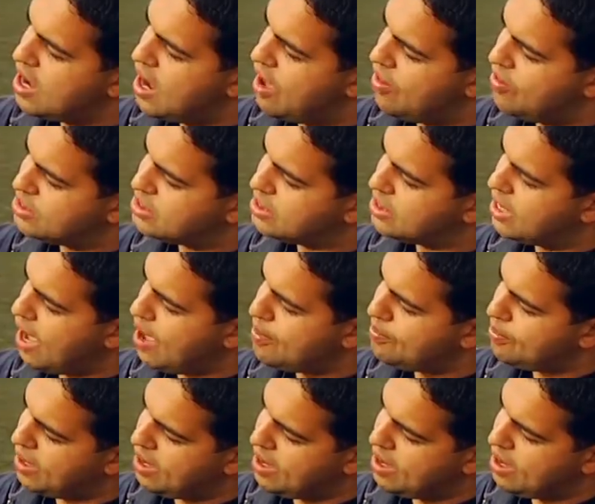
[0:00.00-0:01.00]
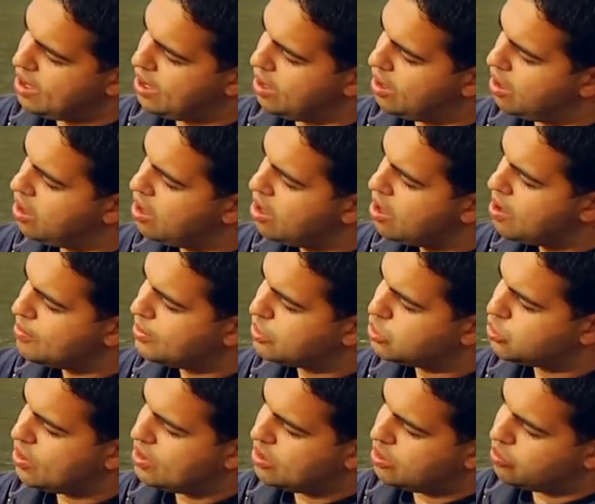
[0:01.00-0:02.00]
and there's a gap here
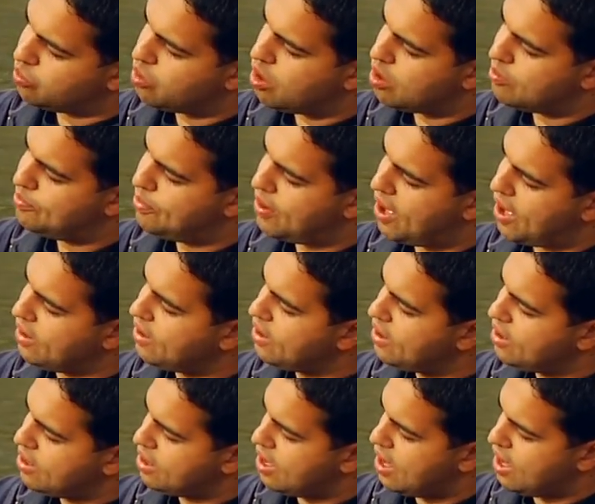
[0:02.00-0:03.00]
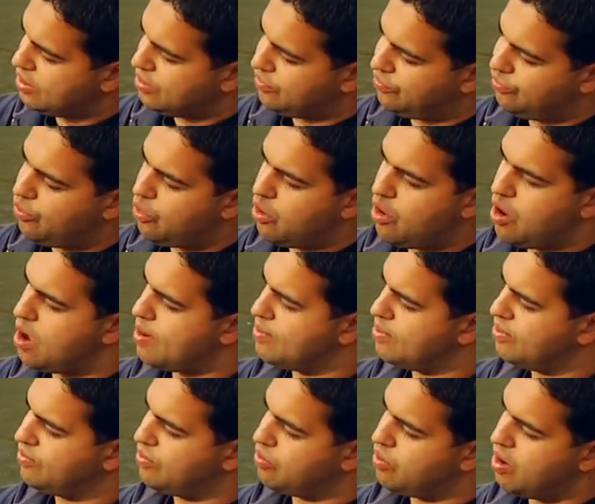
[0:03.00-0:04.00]
between the rod butt and the forearm
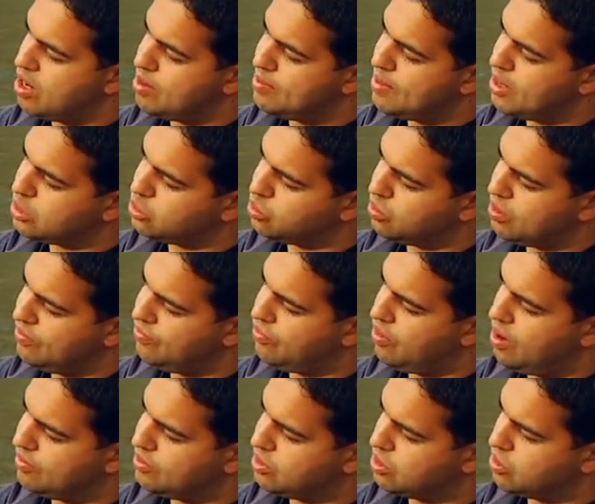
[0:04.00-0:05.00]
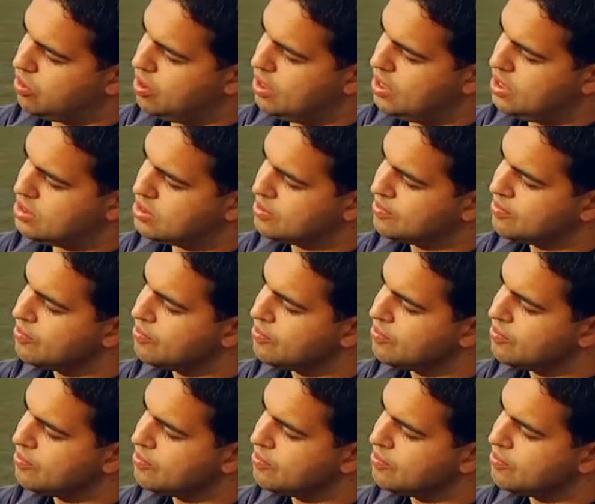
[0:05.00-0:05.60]
of around about 25 degrees.